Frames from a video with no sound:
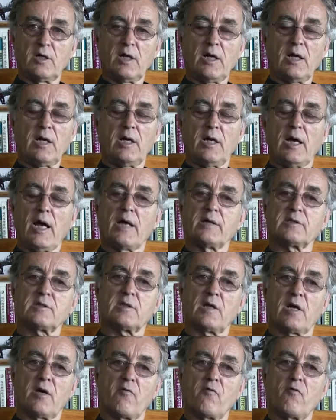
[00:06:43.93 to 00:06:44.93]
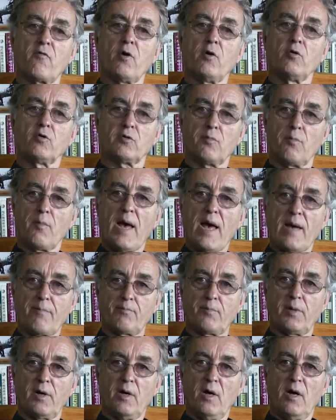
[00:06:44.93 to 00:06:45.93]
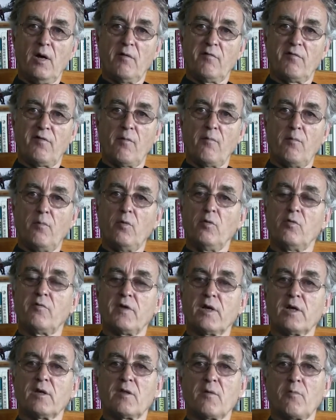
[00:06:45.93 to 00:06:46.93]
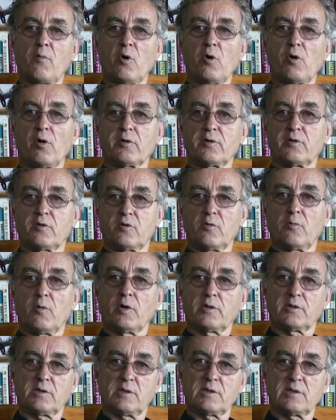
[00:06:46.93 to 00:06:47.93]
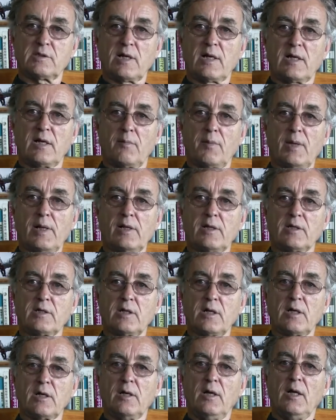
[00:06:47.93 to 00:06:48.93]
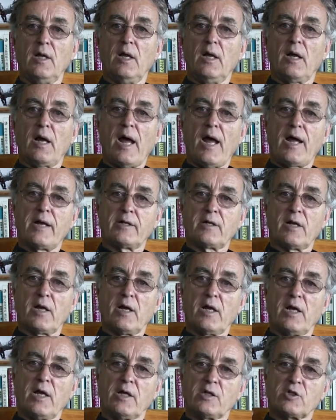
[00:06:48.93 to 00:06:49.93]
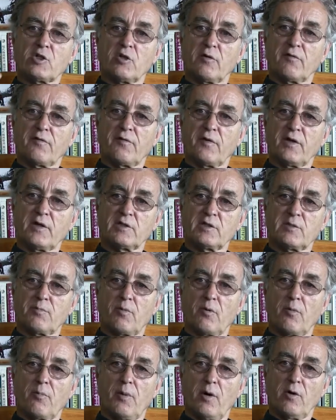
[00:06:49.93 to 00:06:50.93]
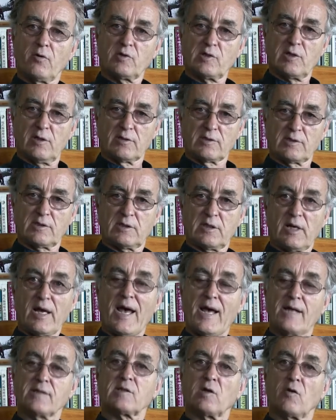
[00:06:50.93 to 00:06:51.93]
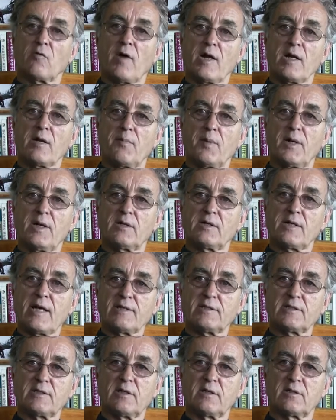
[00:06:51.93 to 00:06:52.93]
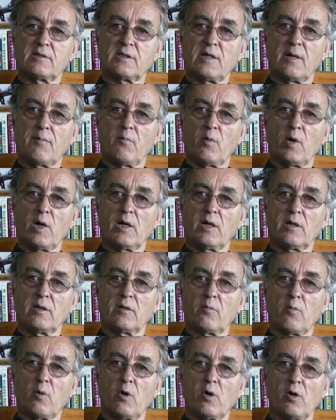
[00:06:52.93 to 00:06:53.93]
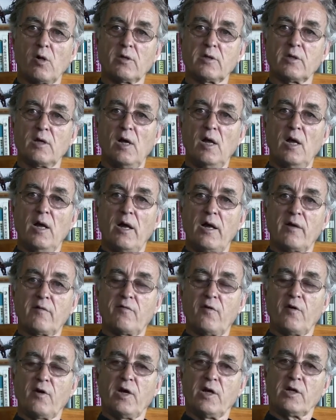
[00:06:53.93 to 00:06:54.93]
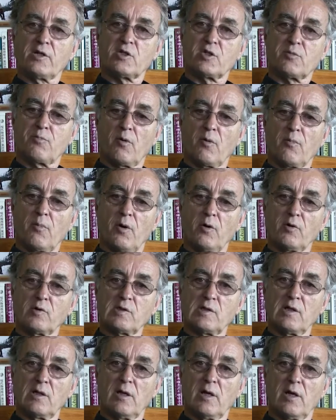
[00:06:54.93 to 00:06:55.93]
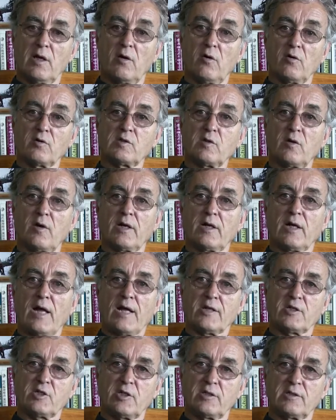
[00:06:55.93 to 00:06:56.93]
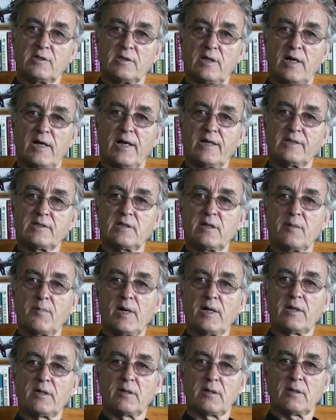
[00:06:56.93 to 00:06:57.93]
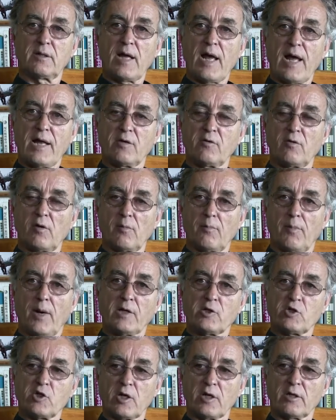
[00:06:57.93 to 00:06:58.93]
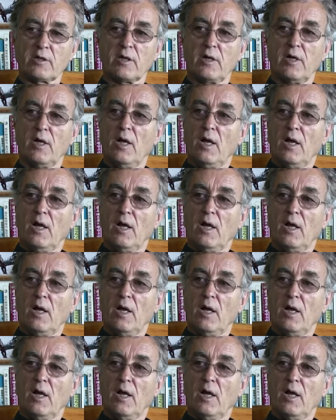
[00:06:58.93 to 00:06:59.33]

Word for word: He has a roadmap for moving the world towards sustainability, and each of his proposals has already been tested somewhere in the world, and for each proposal, he also attaches an estimated annual budget.